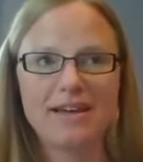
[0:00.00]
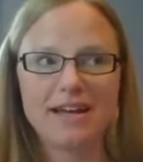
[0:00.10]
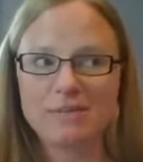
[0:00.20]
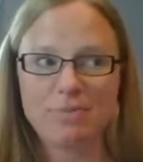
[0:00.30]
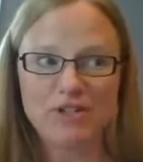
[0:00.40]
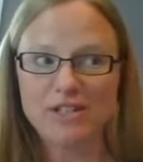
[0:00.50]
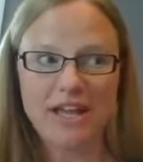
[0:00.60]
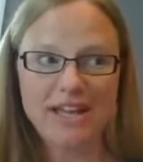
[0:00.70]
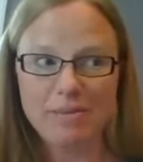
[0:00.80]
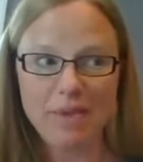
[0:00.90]
expression
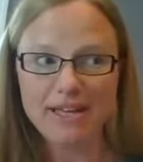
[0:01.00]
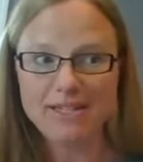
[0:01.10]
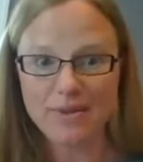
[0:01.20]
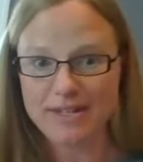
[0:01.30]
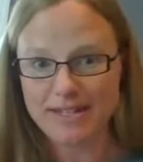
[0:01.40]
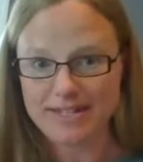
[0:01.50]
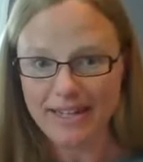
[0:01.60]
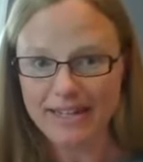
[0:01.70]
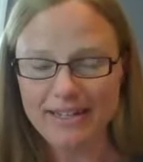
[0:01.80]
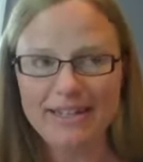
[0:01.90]
that he makes when he's
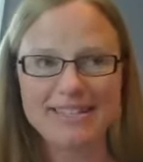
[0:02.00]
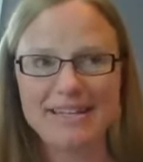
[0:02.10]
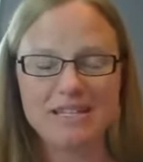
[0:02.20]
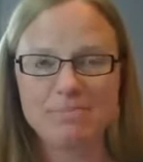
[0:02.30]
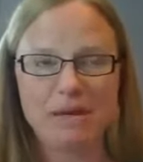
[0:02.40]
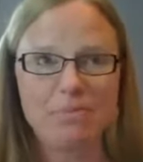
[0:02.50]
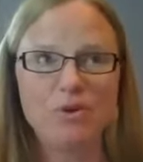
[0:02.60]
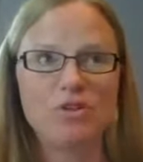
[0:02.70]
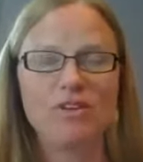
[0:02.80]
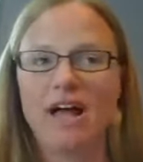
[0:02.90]
excited, his, his big,
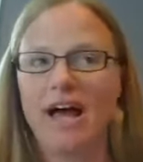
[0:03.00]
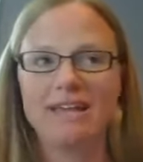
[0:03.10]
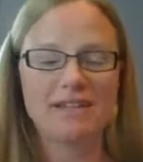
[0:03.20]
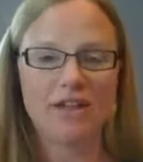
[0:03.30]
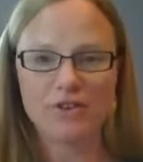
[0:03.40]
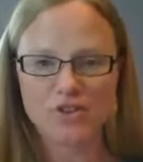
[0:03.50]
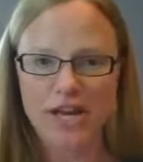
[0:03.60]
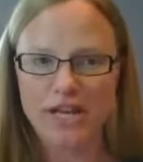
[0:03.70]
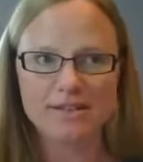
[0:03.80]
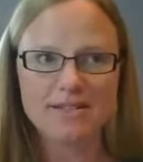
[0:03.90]
beautiful eyes, another
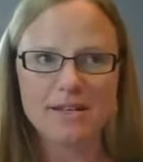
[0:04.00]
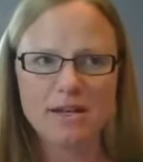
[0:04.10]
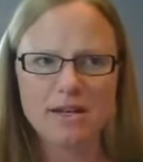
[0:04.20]
child's